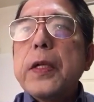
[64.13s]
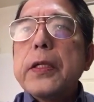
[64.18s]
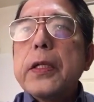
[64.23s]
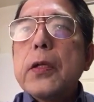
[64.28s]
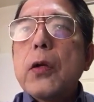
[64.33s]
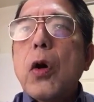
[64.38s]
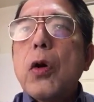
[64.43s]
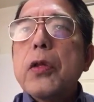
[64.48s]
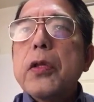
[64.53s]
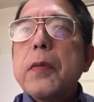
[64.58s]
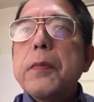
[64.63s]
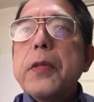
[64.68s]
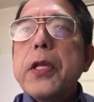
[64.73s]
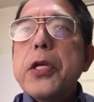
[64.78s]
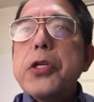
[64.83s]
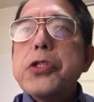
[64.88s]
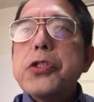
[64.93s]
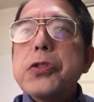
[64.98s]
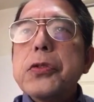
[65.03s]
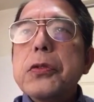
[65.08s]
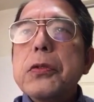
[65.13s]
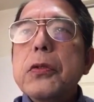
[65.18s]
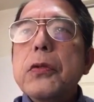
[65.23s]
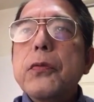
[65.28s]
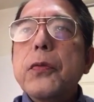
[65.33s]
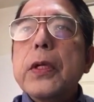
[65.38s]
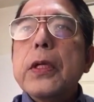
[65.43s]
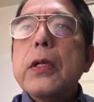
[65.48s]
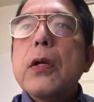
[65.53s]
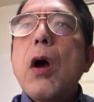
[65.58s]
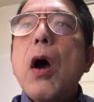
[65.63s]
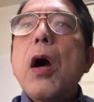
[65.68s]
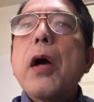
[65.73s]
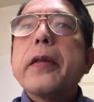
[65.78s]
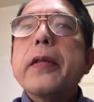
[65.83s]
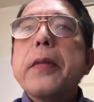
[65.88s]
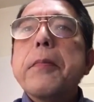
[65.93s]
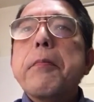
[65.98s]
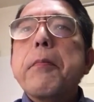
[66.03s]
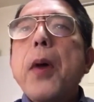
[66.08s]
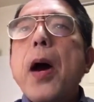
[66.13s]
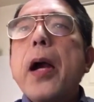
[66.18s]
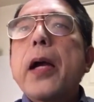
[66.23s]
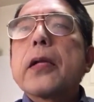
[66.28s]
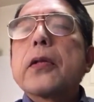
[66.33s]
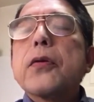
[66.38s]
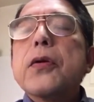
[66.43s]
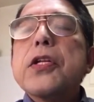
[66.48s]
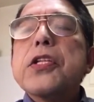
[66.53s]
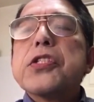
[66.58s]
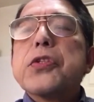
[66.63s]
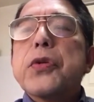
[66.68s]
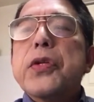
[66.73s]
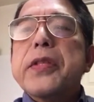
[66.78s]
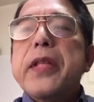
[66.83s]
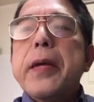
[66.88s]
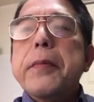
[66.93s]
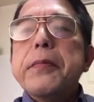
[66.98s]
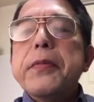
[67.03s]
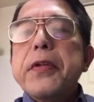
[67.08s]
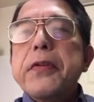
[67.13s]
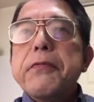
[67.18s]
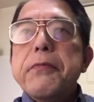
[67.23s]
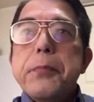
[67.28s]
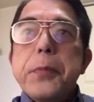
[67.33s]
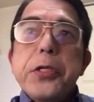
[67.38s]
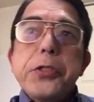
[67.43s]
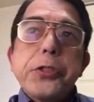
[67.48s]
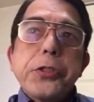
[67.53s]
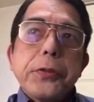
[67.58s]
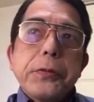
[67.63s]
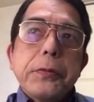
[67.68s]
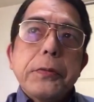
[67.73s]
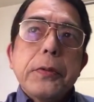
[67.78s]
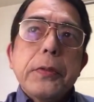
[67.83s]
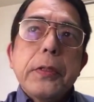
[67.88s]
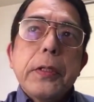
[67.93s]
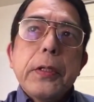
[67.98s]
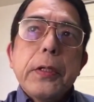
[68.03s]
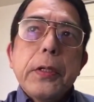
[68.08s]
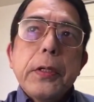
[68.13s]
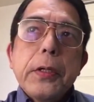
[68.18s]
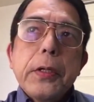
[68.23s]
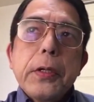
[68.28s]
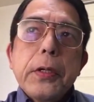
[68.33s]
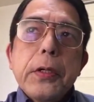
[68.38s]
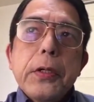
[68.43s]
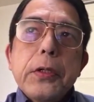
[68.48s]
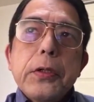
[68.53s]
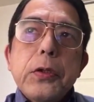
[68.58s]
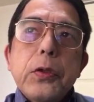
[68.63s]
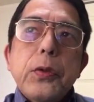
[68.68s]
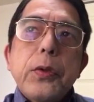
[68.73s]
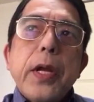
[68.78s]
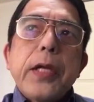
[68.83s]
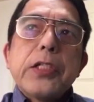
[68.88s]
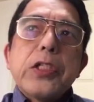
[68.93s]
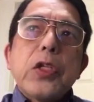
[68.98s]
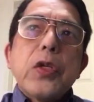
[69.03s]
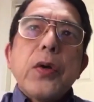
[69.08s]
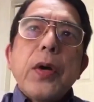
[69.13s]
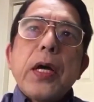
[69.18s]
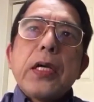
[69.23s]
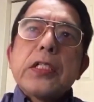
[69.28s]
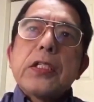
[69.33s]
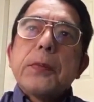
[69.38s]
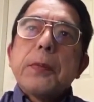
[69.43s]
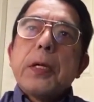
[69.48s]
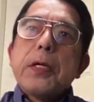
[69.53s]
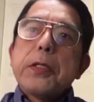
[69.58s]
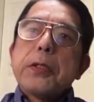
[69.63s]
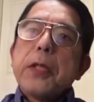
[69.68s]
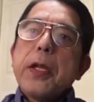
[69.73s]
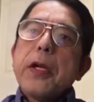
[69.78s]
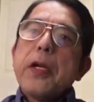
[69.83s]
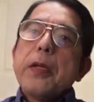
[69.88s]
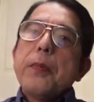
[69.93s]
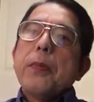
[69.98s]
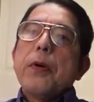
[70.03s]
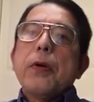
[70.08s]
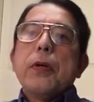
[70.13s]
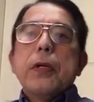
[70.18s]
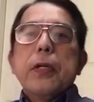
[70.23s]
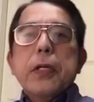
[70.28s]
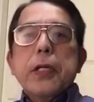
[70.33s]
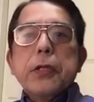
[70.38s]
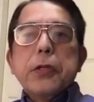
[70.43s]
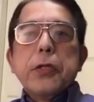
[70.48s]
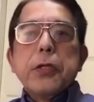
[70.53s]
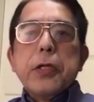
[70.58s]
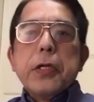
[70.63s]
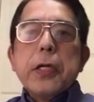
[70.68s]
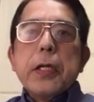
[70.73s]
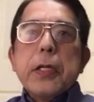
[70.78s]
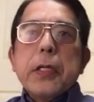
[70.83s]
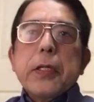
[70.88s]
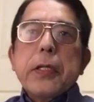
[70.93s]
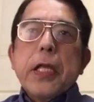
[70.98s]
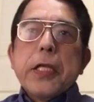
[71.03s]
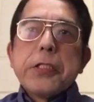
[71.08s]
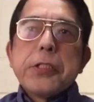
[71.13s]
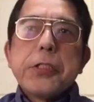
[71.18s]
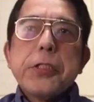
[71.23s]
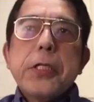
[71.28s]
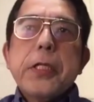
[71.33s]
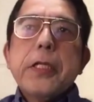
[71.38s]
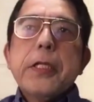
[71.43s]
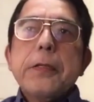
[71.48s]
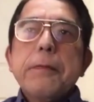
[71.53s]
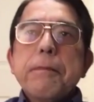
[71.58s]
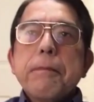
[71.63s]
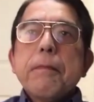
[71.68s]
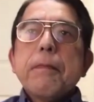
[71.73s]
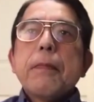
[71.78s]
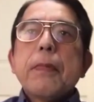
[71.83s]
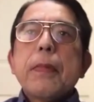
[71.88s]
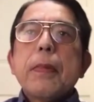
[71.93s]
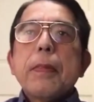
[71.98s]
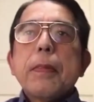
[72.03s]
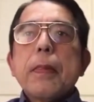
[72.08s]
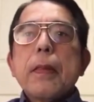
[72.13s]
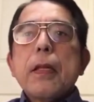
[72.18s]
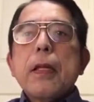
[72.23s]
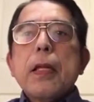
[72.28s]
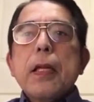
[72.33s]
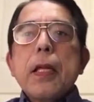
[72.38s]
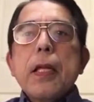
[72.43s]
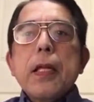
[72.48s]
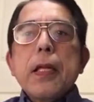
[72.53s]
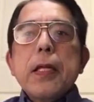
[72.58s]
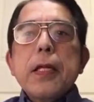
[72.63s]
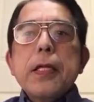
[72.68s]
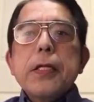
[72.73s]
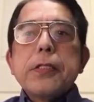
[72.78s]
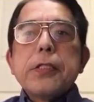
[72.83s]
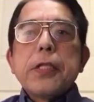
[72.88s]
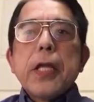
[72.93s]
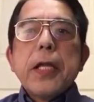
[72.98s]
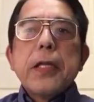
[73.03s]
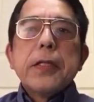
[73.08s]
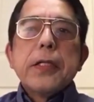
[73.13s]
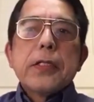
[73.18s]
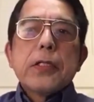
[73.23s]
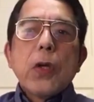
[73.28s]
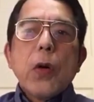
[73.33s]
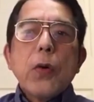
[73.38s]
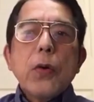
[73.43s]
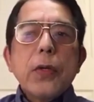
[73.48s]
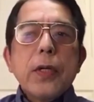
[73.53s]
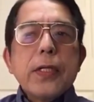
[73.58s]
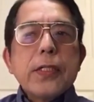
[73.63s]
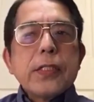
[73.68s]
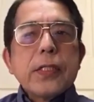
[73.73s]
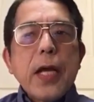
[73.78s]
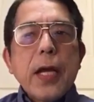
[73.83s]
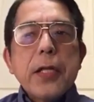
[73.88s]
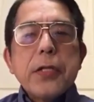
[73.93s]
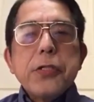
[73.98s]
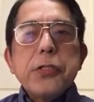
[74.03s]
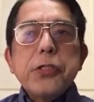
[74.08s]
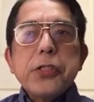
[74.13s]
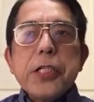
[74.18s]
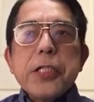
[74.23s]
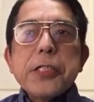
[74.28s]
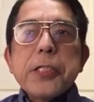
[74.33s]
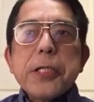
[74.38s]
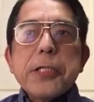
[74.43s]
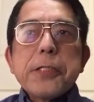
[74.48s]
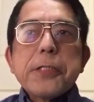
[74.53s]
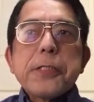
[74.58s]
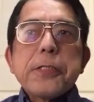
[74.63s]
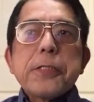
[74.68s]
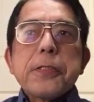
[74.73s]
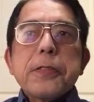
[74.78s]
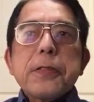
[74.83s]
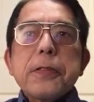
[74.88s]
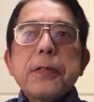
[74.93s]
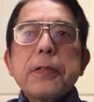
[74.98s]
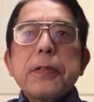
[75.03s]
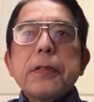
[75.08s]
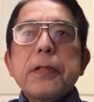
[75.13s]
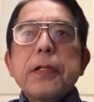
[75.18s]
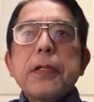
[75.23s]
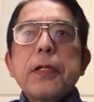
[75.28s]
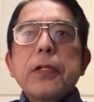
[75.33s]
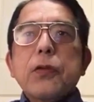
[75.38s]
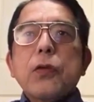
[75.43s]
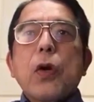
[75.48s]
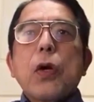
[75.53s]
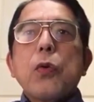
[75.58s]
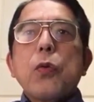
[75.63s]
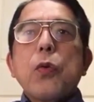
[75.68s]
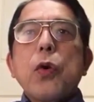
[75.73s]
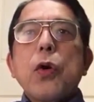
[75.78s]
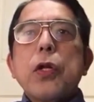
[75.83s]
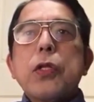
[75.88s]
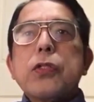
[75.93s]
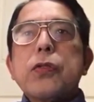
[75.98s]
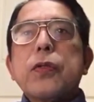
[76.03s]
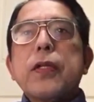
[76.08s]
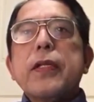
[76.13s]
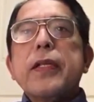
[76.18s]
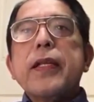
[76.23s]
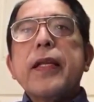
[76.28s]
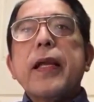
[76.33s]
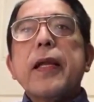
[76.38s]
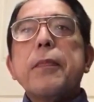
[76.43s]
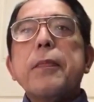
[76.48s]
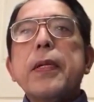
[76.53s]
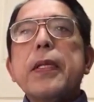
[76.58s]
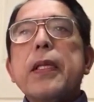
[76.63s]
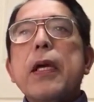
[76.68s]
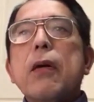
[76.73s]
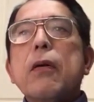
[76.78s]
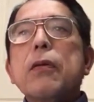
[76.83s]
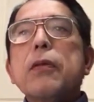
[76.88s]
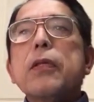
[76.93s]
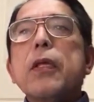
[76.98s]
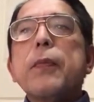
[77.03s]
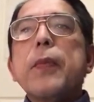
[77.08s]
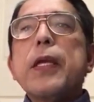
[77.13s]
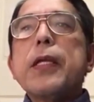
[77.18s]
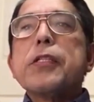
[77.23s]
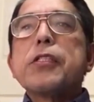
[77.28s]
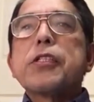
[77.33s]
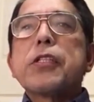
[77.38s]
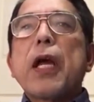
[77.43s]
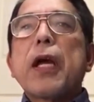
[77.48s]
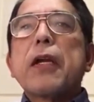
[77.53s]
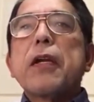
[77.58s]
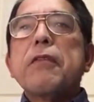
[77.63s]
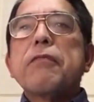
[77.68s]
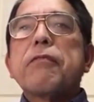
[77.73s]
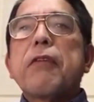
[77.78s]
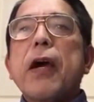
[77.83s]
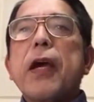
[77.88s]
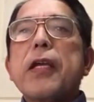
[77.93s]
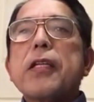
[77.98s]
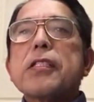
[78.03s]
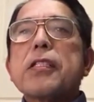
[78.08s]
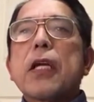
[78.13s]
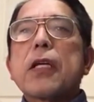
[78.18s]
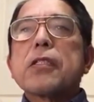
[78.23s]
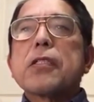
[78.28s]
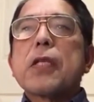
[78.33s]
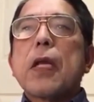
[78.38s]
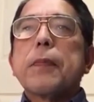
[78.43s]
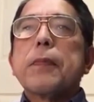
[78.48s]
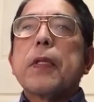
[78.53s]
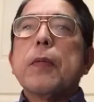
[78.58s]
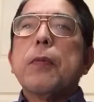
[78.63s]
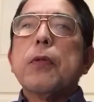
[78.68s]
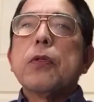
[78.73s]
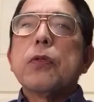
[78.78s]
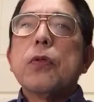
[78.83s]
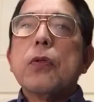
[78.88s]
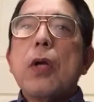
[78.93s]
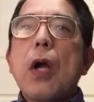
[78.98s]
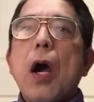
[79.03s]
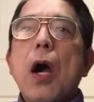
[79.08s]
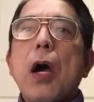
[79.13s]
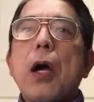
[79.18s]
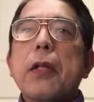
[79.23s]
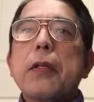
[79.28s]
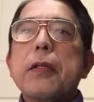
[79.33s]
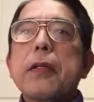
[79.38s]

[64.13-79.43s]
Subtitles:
and condemnation when God embarked on His redemptive mission to rescue us from our terrible eternal destiny. He sent His only Son, Jesus, into our world so that He can be the ultimate sacrifice acceptable to God,